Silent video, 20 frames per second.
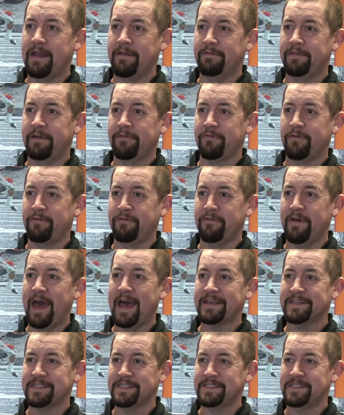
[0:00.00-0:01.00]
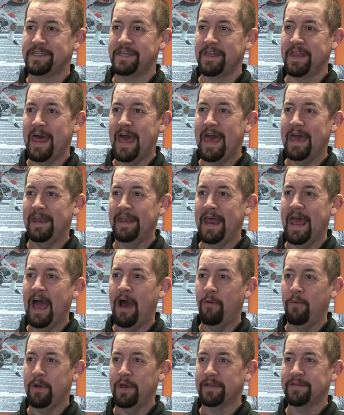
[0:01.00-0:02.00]
of different facets to that and how
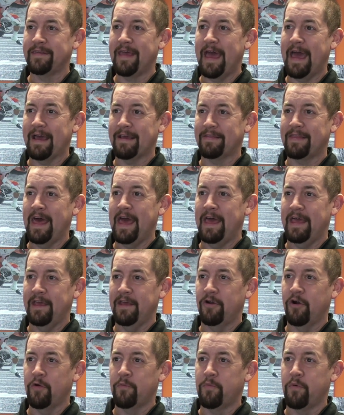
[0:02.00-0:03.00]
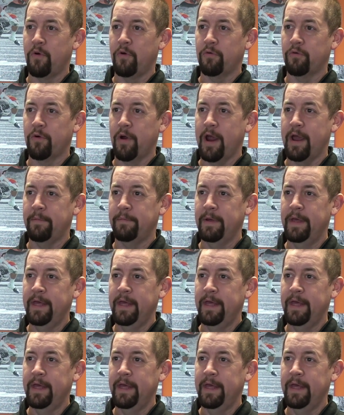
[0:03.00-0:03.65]
we attack that in our program.